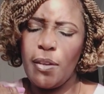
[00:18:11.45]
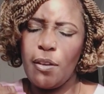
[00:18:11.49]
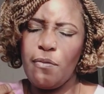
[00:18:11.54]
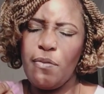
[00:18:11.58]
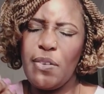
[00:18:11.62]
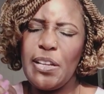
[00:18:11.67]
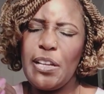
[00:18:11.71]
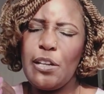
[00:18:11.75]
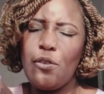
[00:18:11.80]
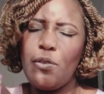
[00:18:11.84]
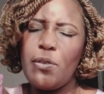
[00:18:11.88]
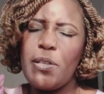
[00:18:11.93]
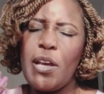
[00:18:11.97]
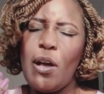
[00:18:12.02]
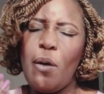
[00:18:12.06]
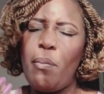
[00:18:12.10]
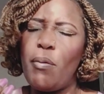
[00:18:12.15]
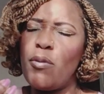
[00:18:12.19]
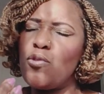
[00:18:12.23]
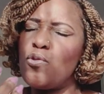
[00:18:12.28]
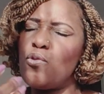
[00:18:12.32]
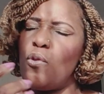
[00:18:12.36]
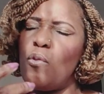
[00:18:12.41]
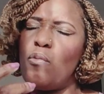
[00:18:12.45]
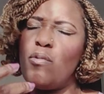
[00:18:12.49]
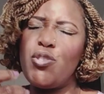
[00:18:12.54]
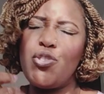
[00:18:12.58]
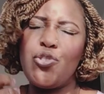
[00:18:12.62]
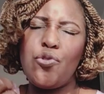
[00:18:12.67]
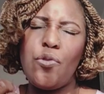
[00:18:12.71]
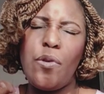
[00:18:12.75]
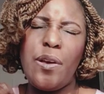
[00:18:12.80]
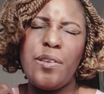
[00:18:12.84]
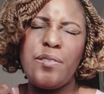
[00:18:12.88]
Father, Lord, help us to always
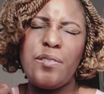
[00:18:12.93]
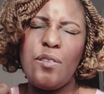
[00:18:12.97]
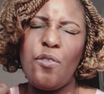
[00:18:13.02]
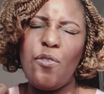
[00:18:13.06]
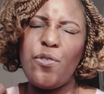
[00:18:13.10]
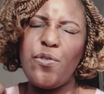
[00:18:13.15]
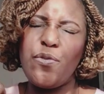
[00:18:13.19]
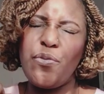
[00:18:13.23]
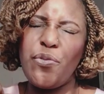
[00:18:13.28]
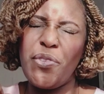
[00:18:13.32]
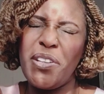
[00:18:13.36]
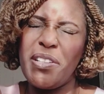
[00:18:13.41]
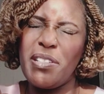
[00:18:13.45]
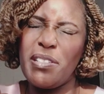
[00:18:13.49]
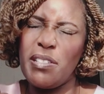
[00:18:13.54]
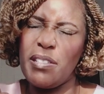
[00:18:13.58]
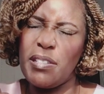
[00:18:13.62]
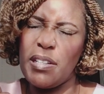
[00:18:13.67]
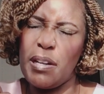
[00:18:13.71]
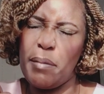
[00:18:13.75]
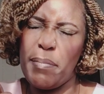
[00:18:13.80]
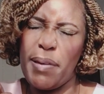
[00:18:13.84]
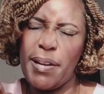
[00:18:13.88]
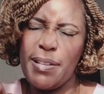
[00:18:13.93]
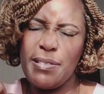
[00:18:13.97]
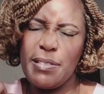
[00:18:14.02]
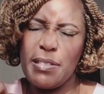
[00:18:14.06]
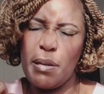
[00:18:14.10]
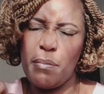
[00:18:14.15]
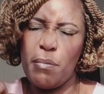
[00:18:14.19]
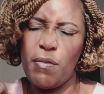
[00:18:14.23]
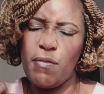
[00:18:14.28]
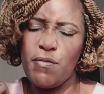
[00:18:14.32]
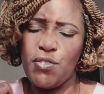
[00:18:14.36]
show ourselves friendly in the mighty
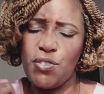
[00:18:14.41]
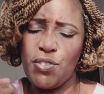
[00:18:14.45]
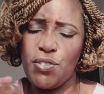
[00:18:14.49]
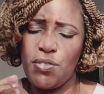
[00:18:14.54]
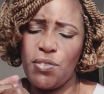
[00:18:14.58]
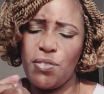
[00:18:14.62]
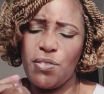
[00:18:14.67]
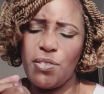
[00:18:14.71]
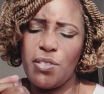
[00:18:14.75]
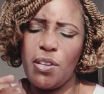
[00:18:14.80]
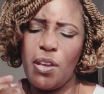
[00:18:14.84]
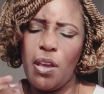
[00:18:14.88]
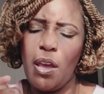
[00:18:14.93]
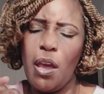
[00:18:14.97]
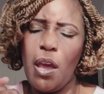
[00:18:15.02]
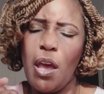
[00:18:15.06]
name of Jesus.